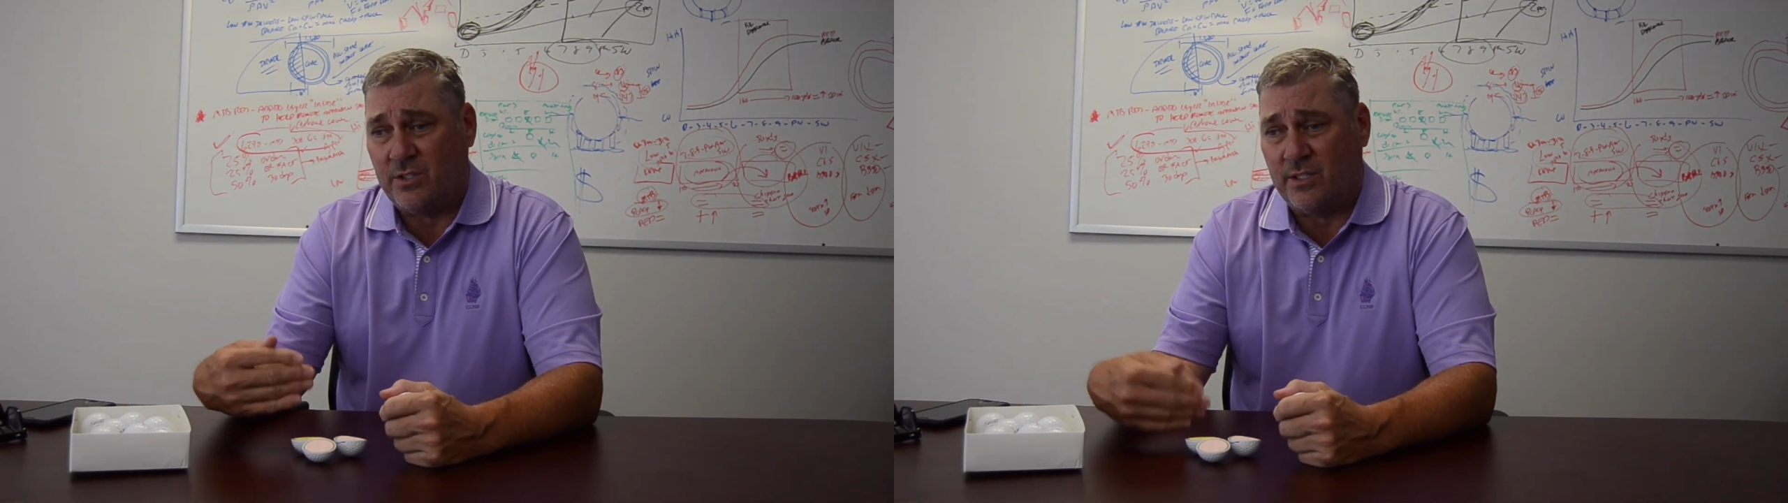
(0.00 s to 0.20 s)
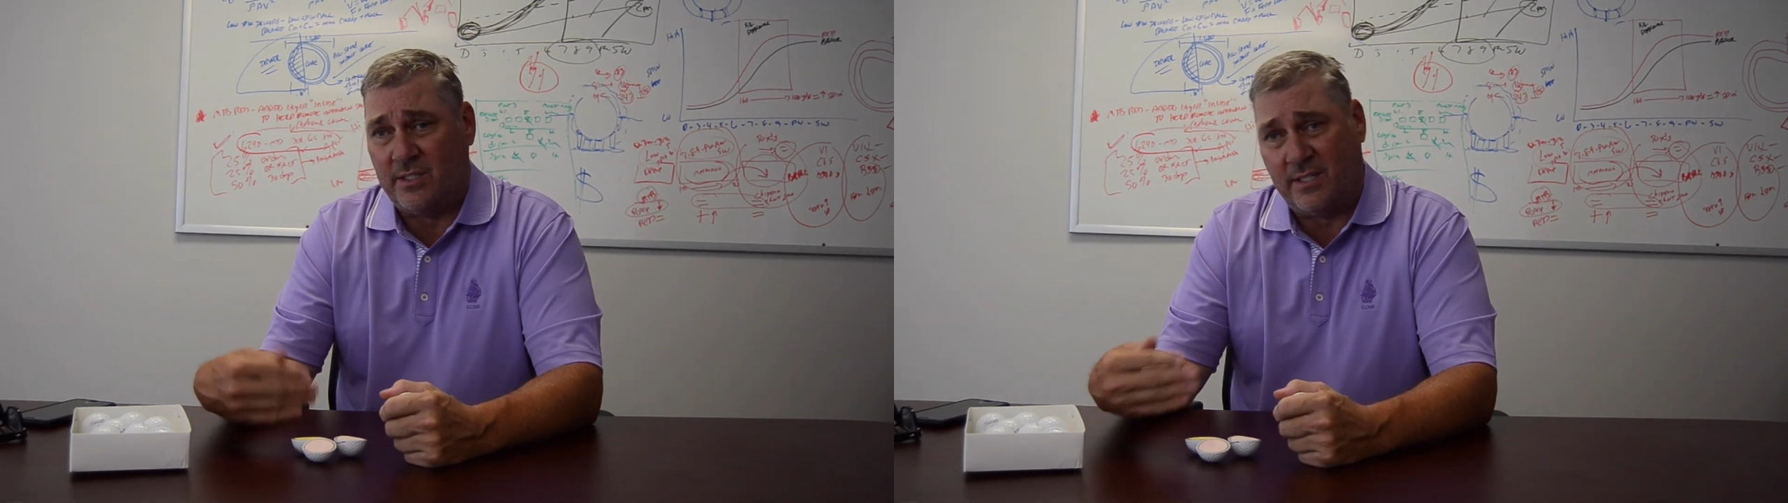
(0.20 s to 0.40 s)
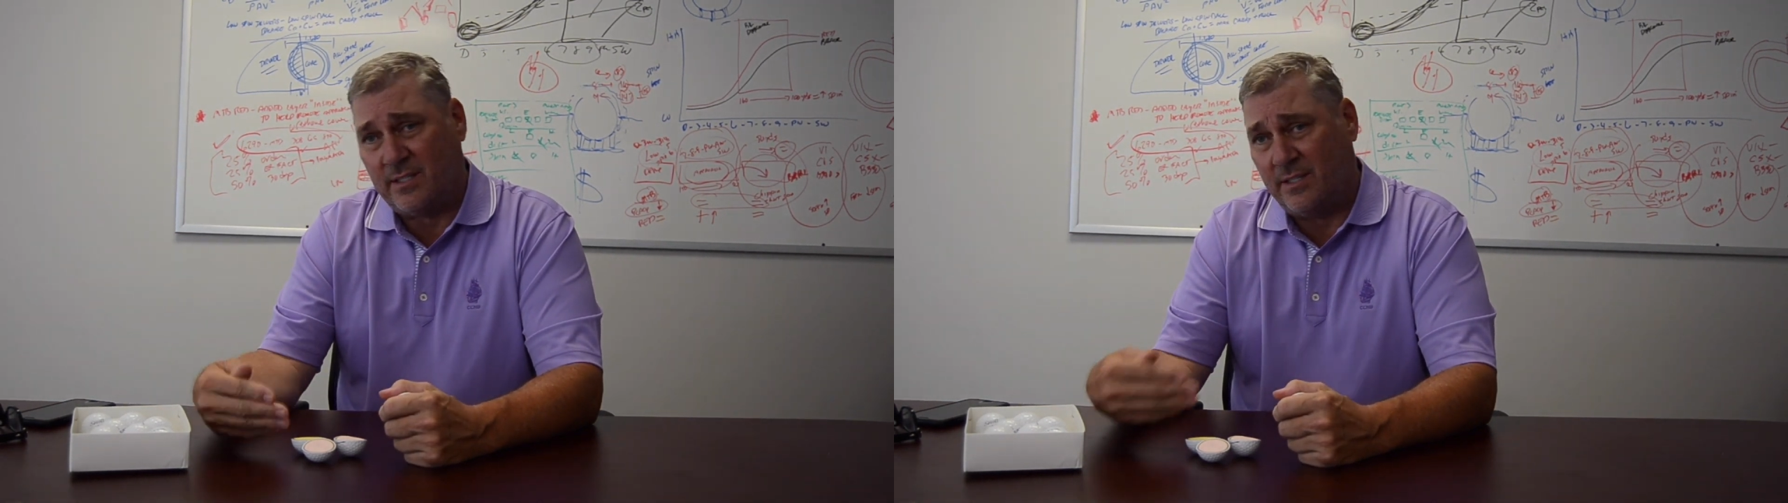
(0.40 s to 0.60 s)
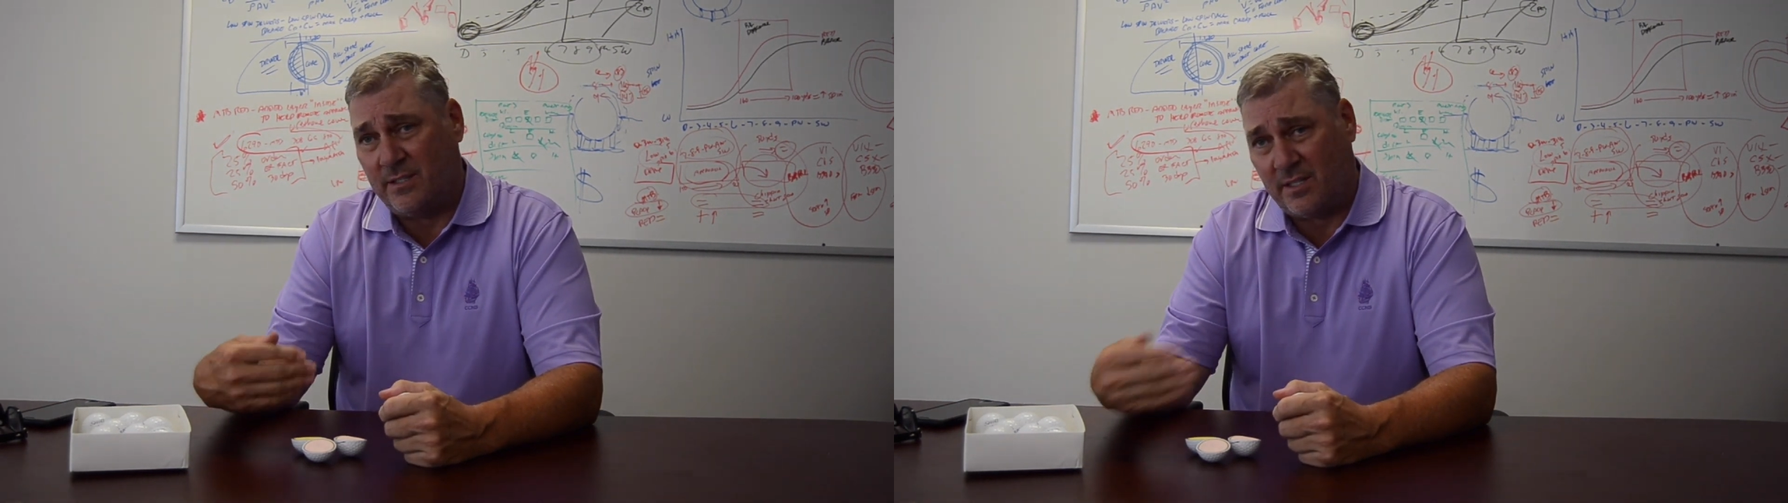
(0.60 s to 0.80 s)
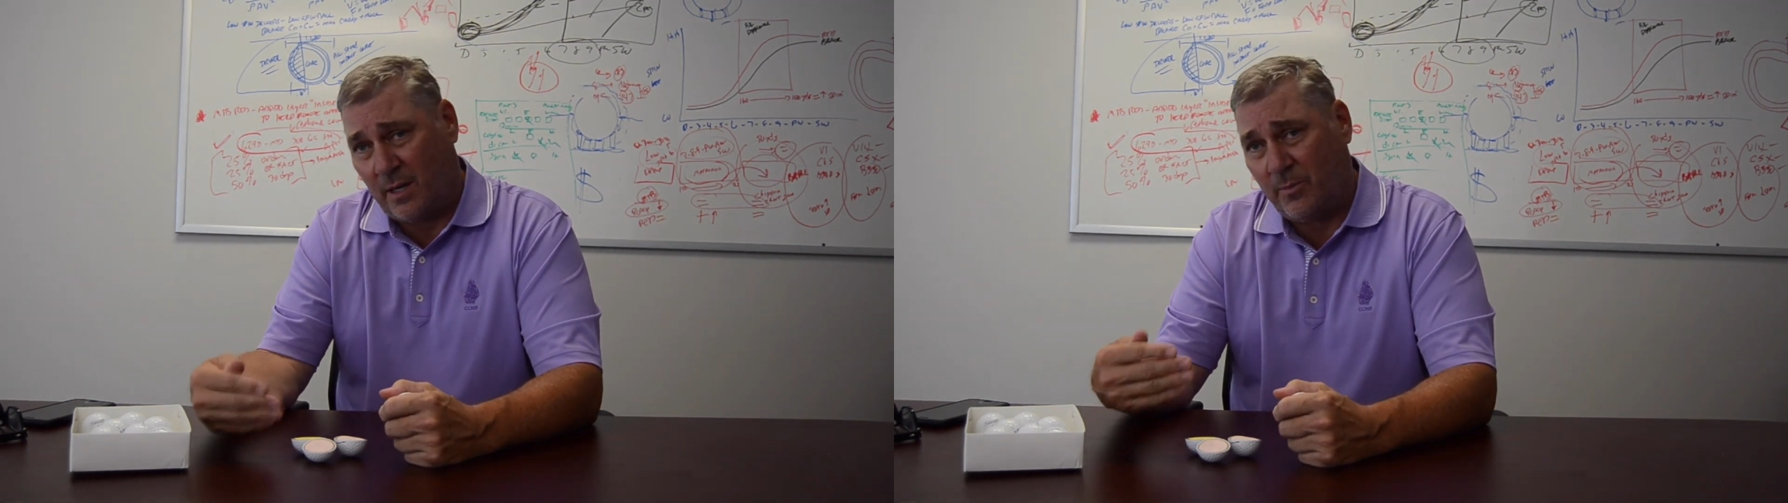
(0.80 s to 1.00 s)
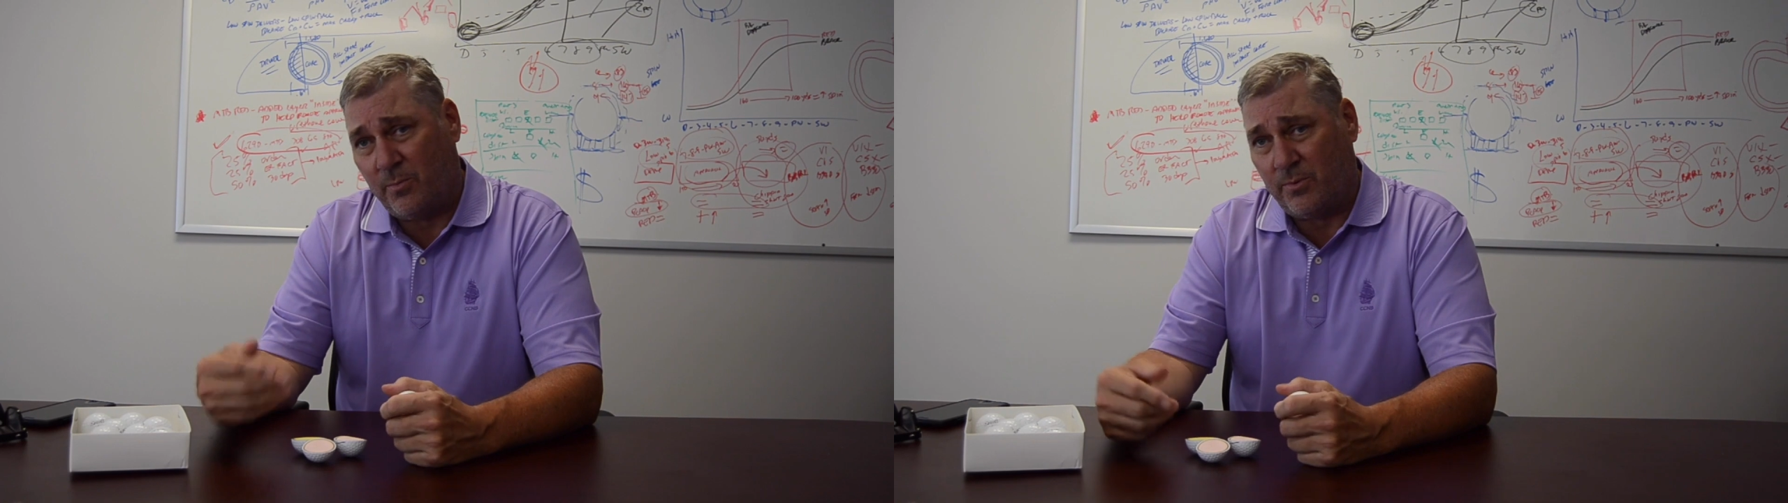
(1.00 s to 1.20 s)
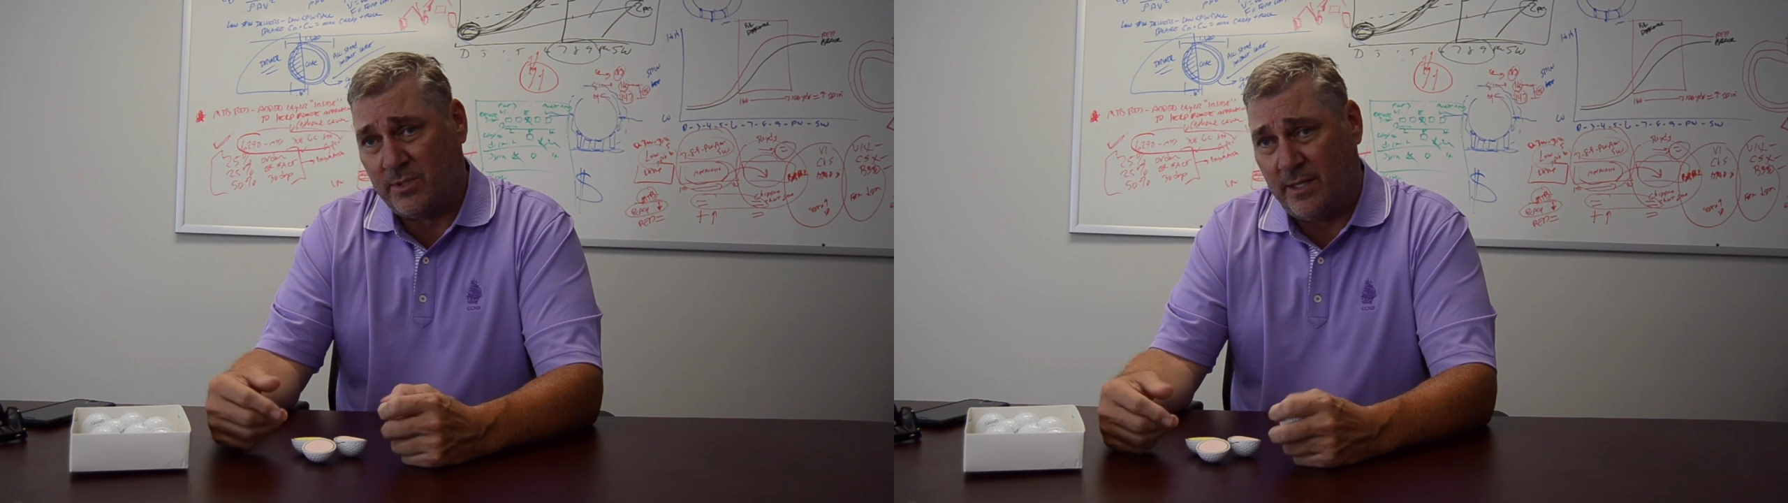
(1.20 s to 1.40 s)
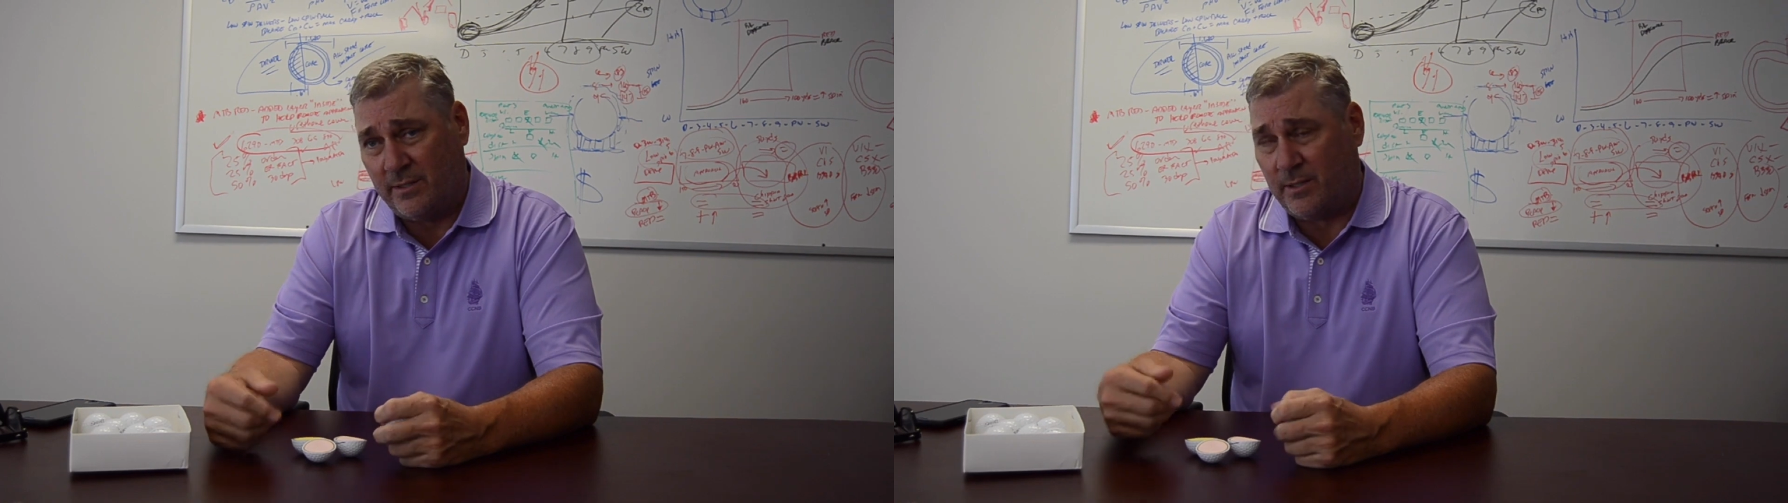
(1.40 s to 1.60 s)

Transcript: the distance a couple percent